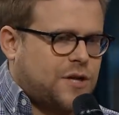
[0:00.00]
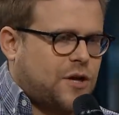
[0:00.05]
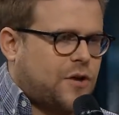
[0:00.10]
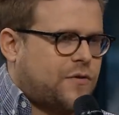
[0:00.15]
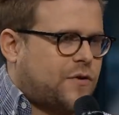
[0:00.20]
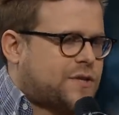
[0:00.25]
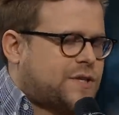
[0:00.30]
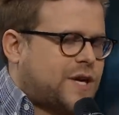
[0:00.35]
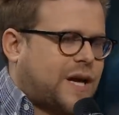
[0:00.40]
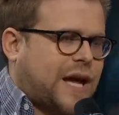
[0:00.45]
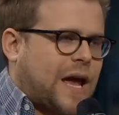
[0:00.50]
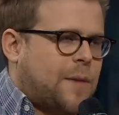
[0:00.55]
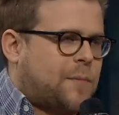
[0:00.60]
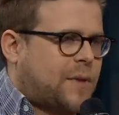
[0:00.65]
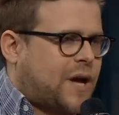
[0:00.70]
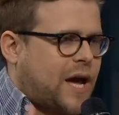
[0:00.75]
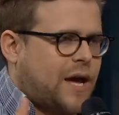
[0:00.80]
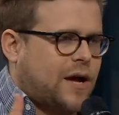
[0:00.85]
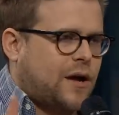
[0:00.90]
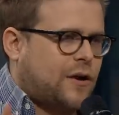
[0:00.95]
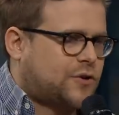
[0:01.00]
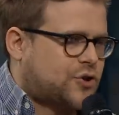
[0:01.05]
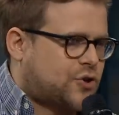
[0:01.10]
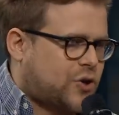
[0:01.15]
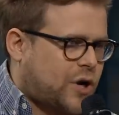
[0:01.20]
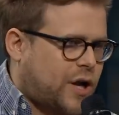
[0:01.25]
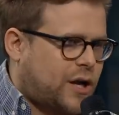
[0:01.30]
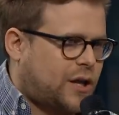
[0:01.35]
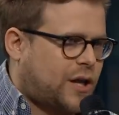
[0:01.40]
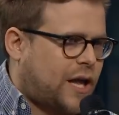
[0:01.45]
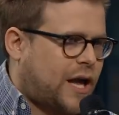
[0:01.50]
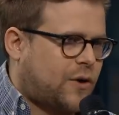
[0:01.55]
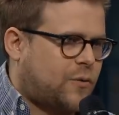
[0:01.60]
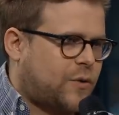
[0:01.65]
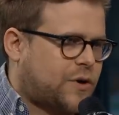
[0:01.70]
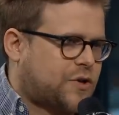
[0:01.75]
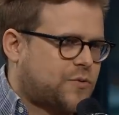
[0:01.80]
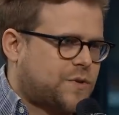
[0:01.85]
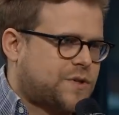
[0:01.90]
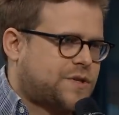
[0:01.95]
You know, there's like M K Ultra, like
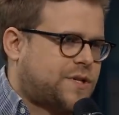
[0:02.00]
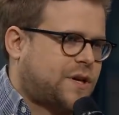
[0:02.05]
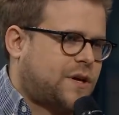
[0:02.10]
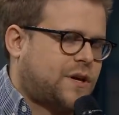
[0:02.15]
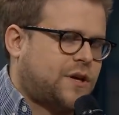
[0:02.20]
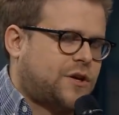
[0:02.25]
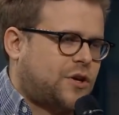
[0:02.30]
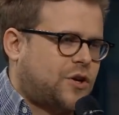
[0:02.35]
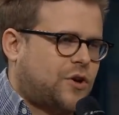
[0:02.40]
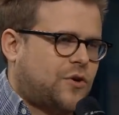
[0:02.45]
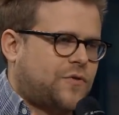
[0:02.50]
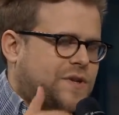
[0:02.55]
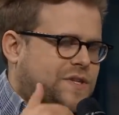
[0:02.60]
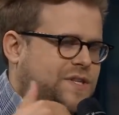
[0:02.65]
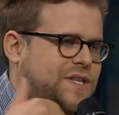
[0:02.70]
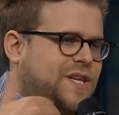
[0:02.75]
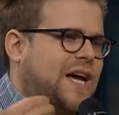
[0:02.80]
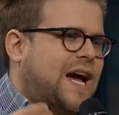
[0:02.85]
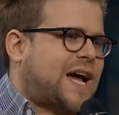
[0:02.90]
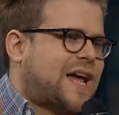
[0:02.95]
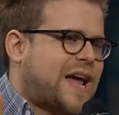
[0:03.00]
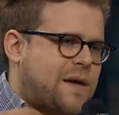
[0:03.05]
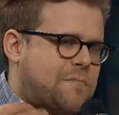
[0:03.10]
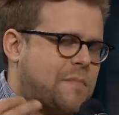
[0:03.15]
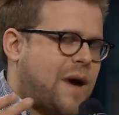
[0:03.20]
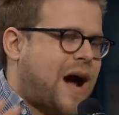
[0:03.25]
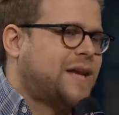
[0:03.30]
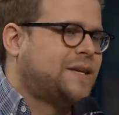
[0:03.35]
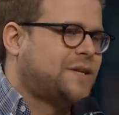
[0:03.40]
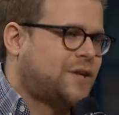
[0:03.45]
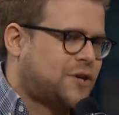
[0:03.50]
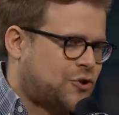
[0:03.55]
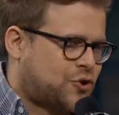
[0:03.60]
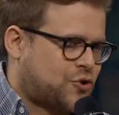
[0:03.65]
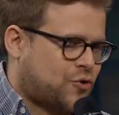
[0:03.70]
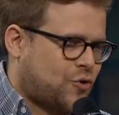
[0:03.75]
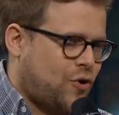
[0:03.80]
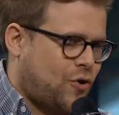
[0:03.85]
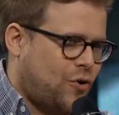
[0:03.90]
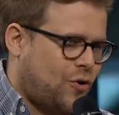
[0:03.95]
which was the, you know, the C I A mind
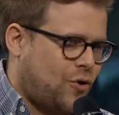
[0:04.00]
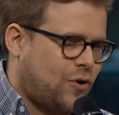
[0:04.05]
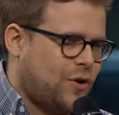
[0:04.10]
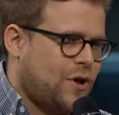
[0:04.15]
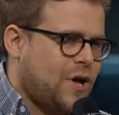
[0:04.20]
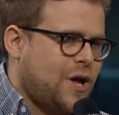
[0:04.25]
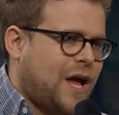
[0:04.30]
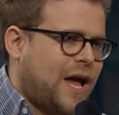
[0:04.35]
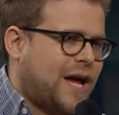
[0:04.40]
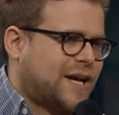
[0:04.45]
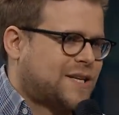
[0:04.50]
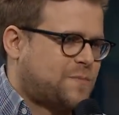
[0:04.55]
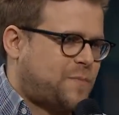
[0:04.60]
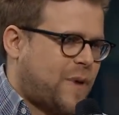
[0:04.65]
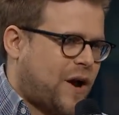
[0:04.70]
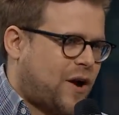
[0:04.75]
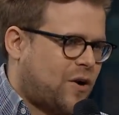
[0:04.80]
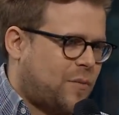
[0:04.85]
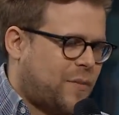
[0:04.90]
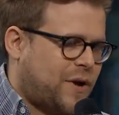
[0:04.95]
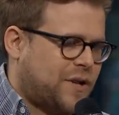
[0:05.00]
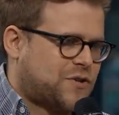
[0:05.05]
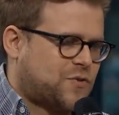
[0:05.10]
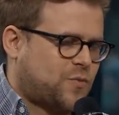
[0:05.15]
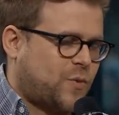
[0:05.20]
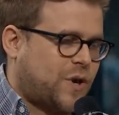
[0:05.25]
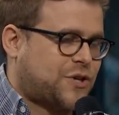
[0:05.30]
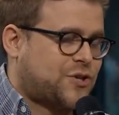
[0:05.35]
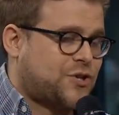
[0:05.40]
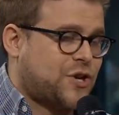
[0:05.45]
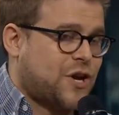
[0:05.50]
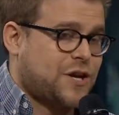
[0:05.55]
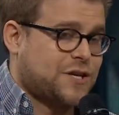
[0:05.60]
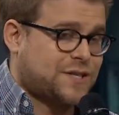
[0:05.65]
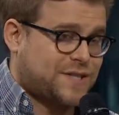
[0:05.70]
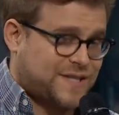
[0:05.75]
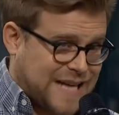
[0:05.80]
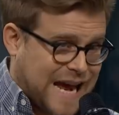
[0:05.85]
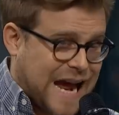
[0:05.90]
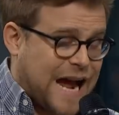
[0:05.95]
control experiments, which
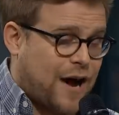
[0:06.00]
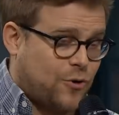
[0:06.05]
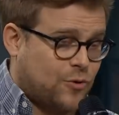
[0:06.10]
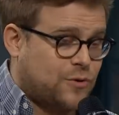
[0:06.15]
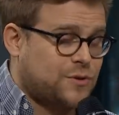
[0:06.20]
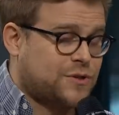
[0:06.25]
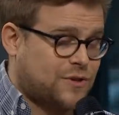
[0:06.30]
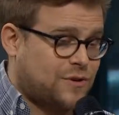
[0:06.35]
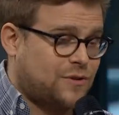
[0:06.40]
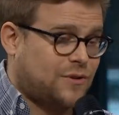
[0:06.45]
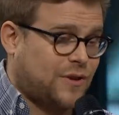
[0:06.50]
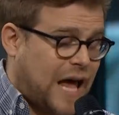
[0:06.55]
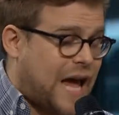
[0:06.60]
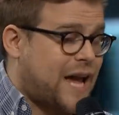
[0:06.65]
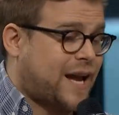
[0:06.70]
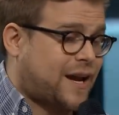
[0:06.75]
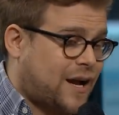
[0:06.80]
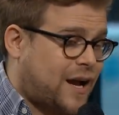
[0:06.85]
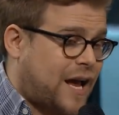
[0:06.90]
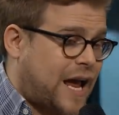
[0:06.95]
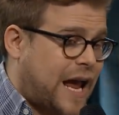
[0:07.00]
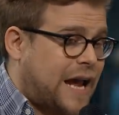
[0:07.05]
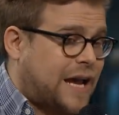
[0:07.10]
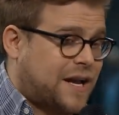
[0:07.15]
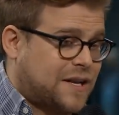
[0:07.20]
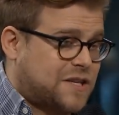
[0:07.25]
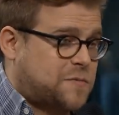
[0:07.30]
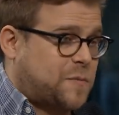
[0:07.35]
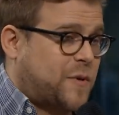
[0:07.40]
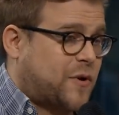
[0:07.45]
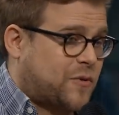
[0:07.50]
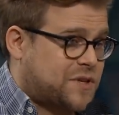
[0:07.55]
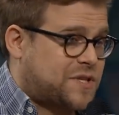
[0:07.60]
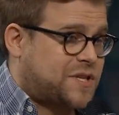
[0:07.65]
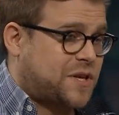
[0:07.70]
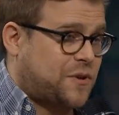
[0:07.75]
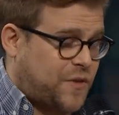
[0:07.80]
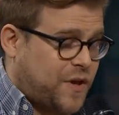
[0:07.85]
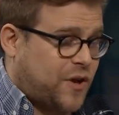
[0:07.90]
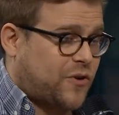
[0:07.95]
sound like a
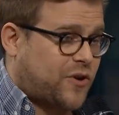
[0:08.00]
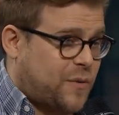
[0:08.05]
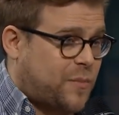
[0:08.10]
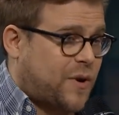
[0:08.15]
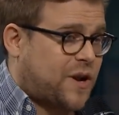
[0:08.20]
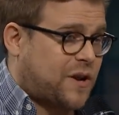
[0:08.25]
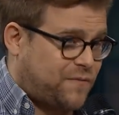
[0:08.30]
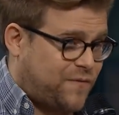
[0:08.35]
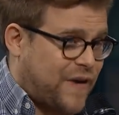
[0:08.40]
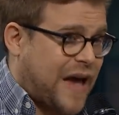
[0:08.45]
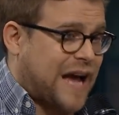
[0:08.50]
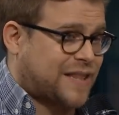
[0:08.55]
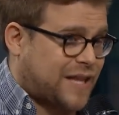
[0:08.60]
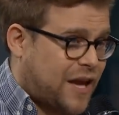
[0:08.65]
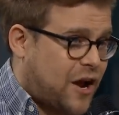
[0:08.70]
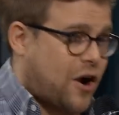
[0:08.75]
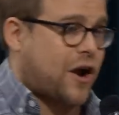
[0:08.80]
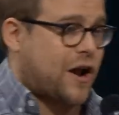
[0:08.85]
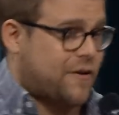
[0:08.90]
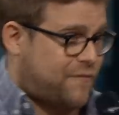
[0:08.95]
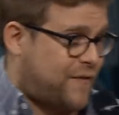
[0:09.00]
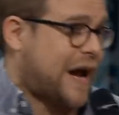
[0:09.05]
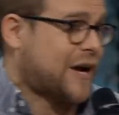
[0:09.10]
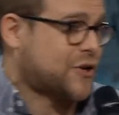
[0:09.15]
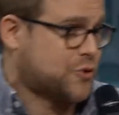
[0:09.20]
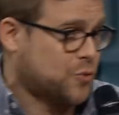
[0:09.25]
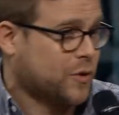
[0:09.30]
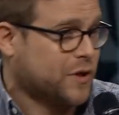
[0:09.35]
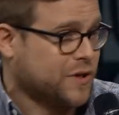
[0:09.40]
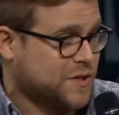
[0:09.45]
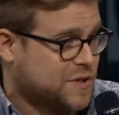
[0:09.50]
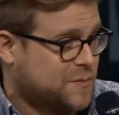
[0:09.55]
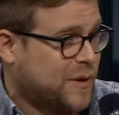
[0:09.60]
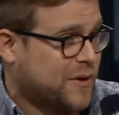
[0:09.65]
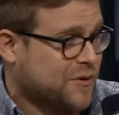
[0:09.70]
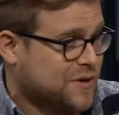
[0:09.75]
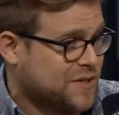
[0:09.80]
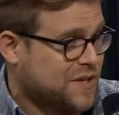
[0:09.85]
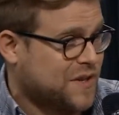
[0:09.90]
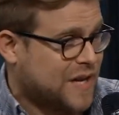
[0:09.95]
conspiracy theory, but in fact they are a factual
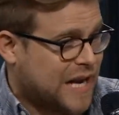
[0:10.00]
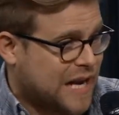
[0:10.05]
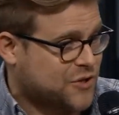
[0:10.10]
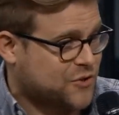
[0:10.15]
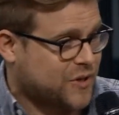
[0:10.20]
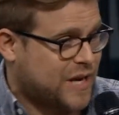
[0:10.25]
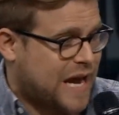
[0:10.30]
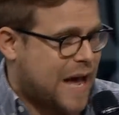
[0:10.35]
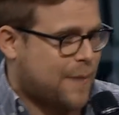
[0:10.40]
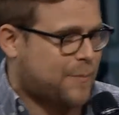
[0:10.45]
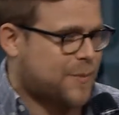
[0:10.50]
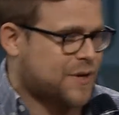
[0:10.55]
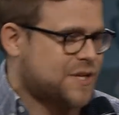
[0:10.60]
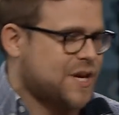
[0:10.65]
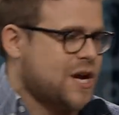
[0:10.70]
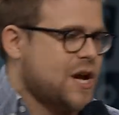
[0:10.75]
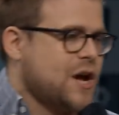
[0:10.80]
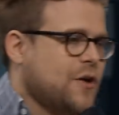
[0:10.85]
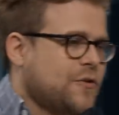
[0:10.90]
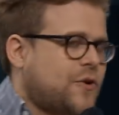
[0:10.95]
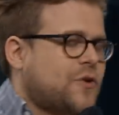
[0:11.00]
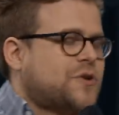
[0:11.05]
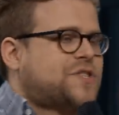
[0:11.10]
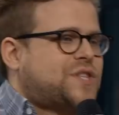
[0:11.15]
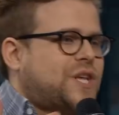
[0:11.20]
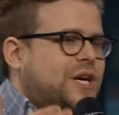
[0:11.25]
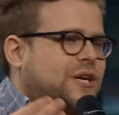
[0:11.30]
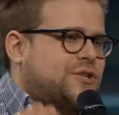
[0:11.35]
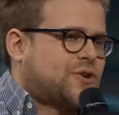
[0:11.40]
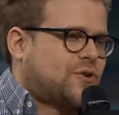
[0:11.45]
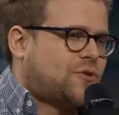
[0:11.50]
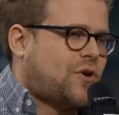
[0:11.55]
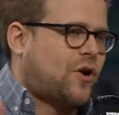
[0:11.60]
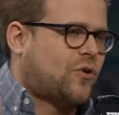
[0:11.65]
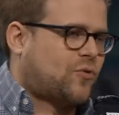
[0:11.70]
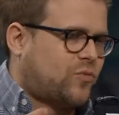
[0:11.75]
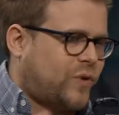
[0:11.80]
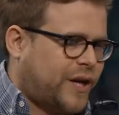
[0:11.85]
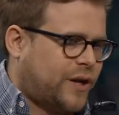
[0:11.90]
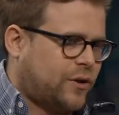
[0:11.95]
conspiracy that actually happened. Those things are
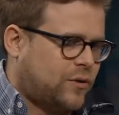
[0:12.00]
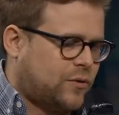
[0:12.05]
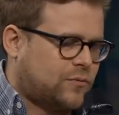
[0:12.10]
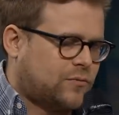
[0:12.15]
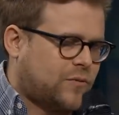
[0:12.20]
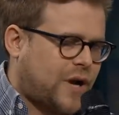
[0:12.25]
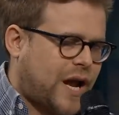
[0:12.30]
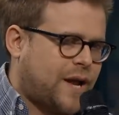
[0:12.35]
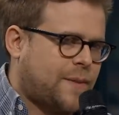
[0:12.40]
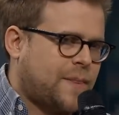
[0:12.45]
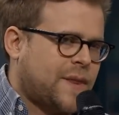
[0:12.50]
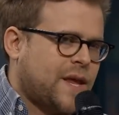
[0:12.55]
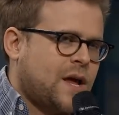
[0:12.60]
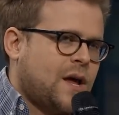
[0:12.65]
all real, right?